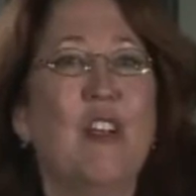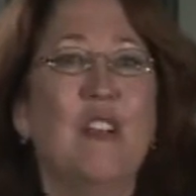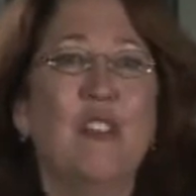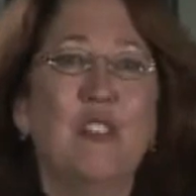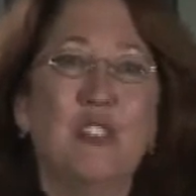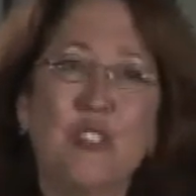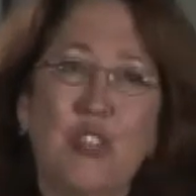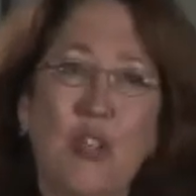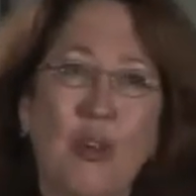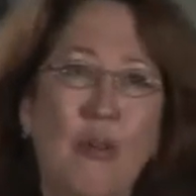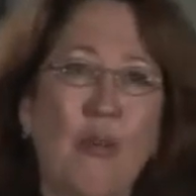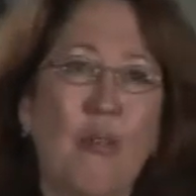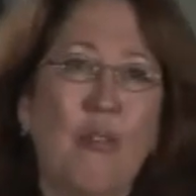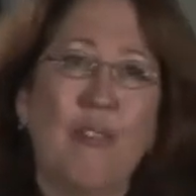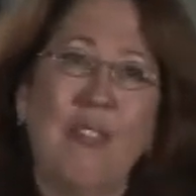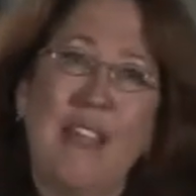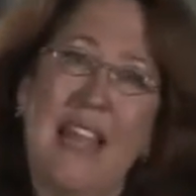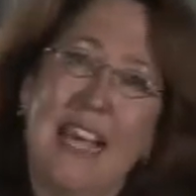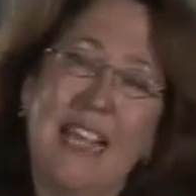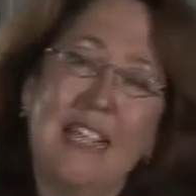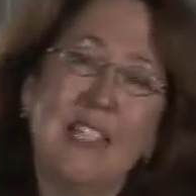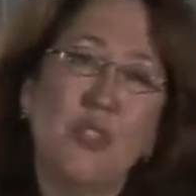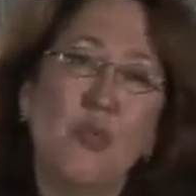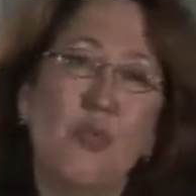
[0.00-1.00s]
So
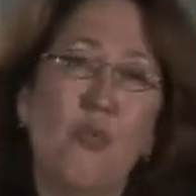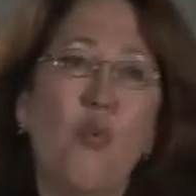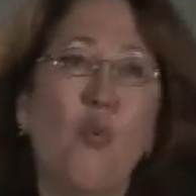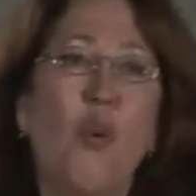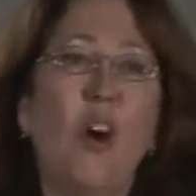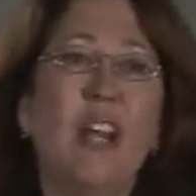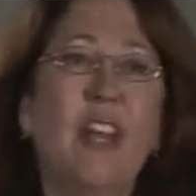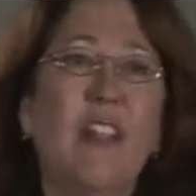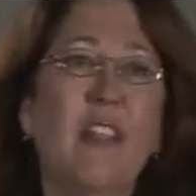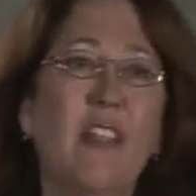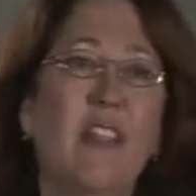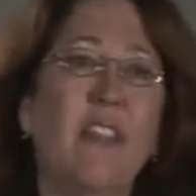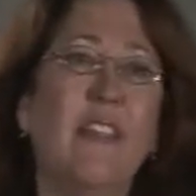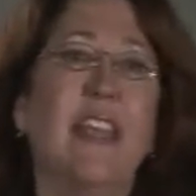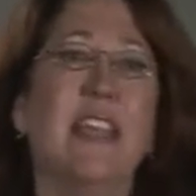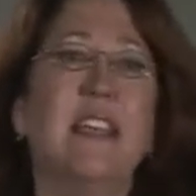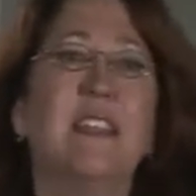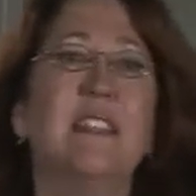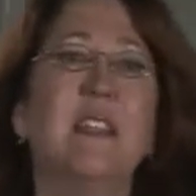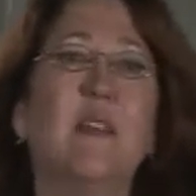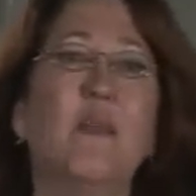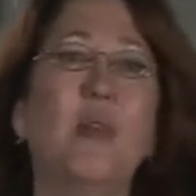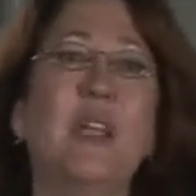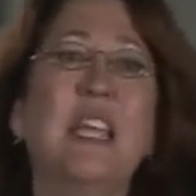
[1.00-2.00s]
that's one of the
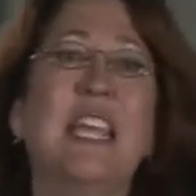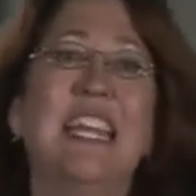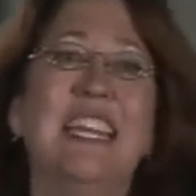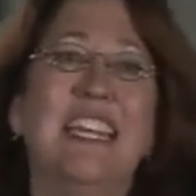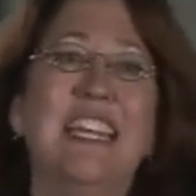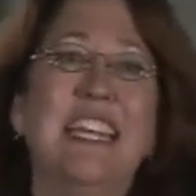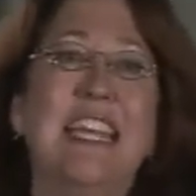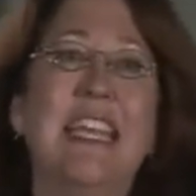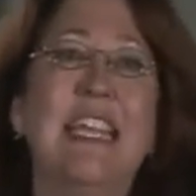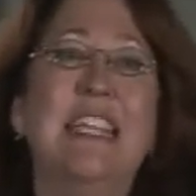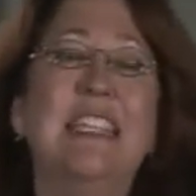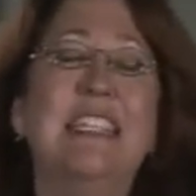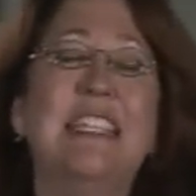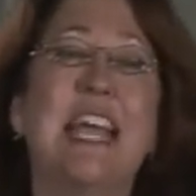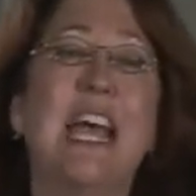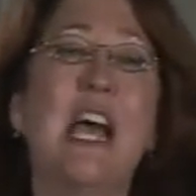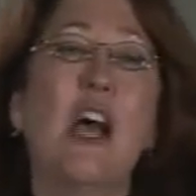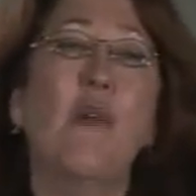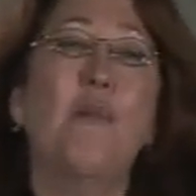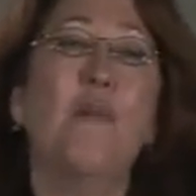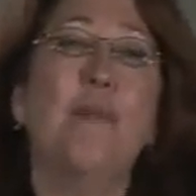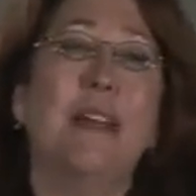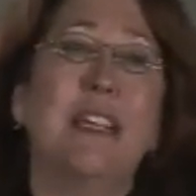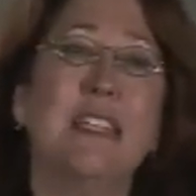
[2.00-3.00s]
things that we can tease
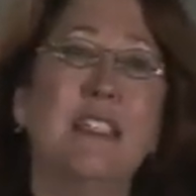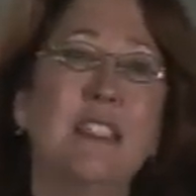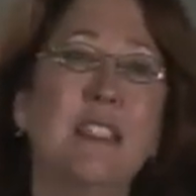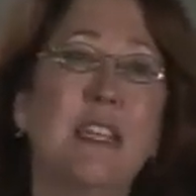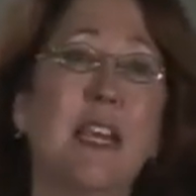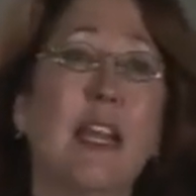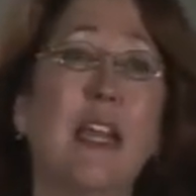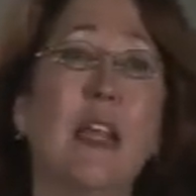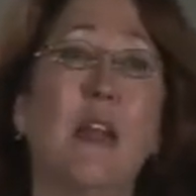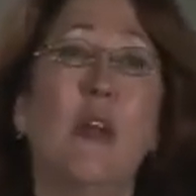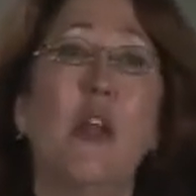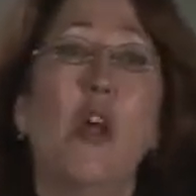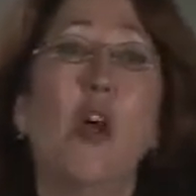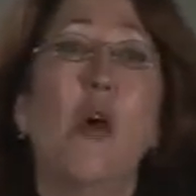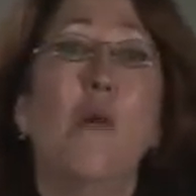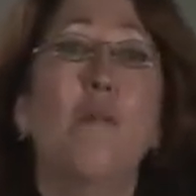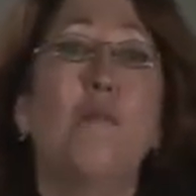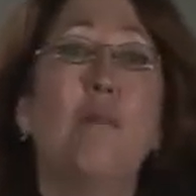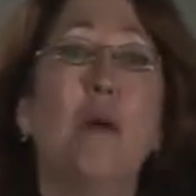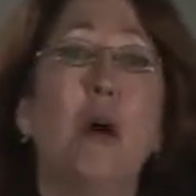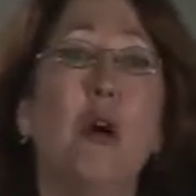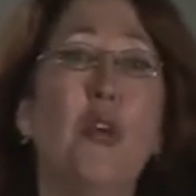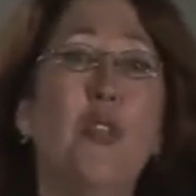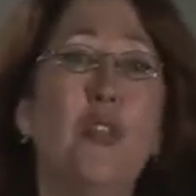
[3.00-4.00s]
out by studying
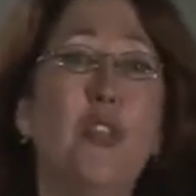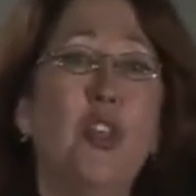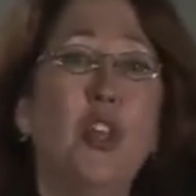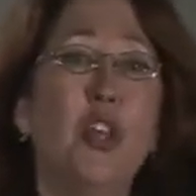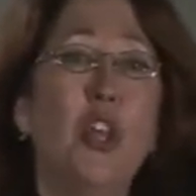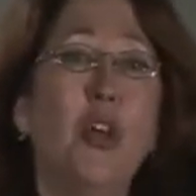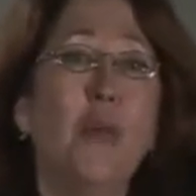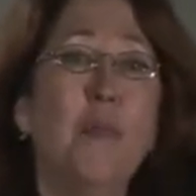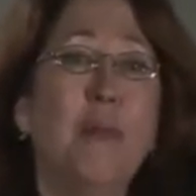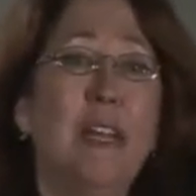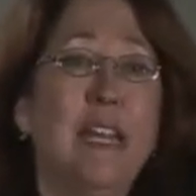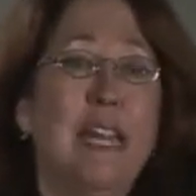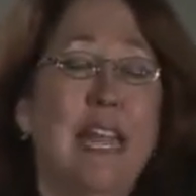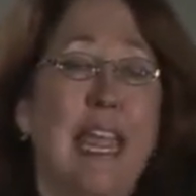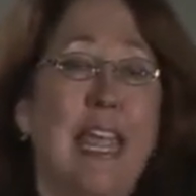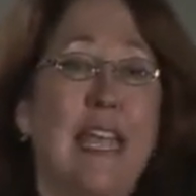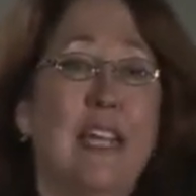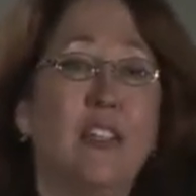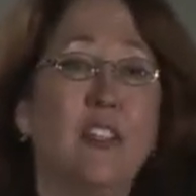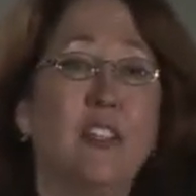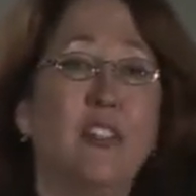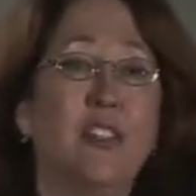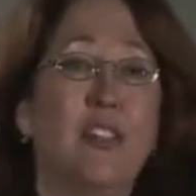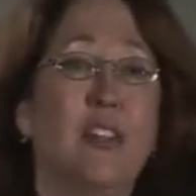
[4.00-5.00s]
both the human
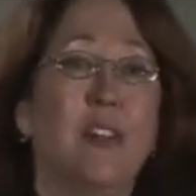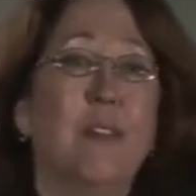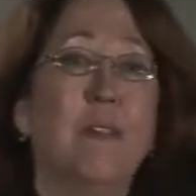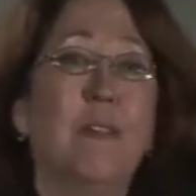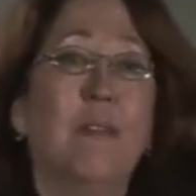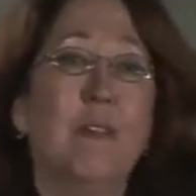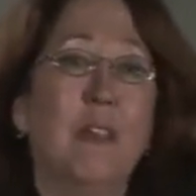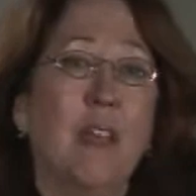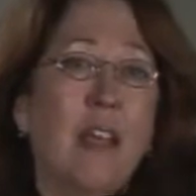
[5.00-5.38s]
cancer,